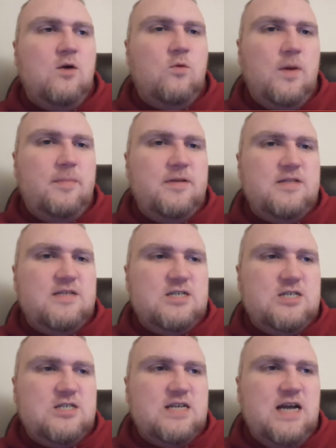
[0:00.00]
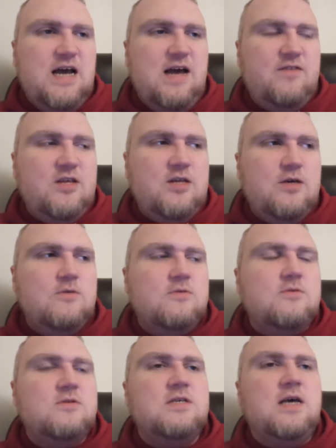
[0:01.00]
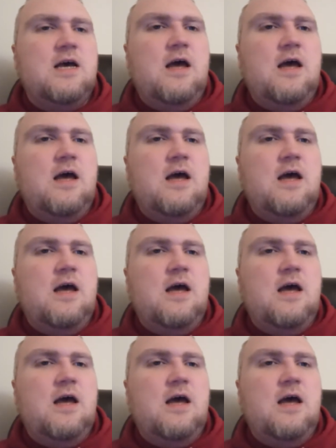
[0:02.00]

weapons that she's gonna have to use.